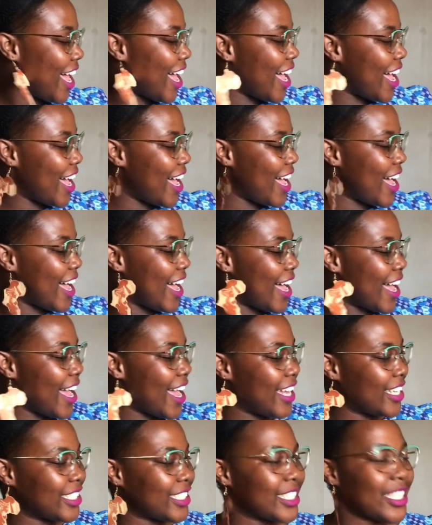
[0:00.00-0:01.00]

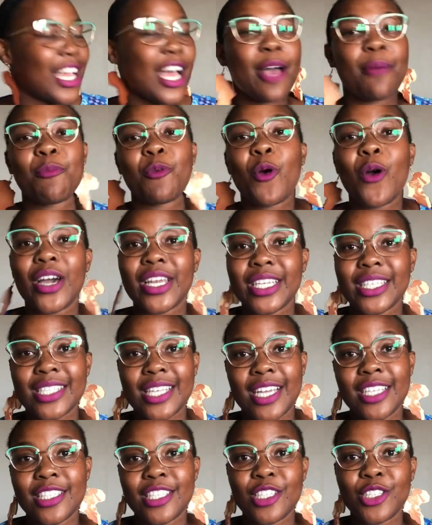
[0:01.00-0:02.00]
and i'm quite
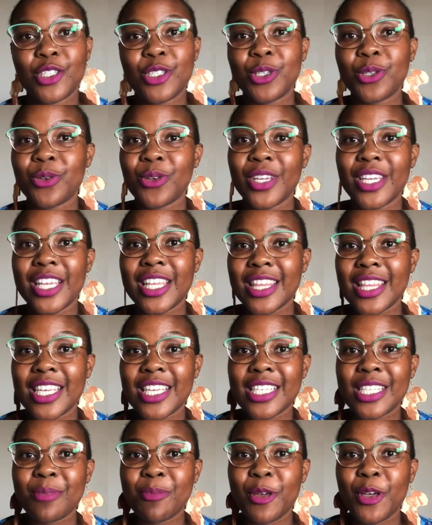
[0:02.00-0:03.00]
excited to reading
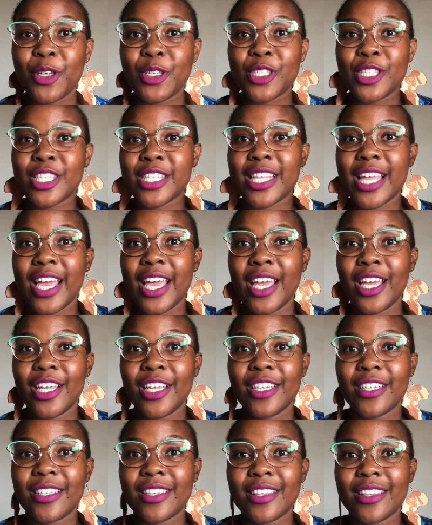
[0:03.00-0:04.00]
this because
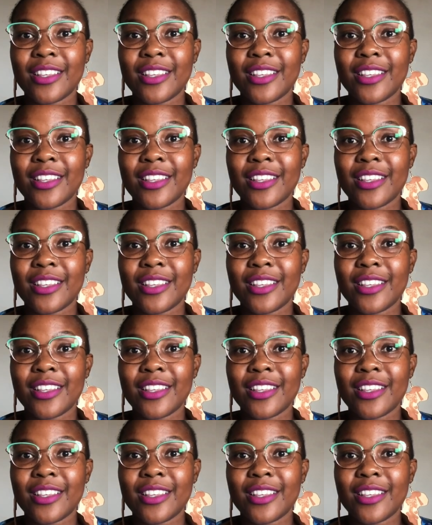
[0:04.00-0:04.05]
they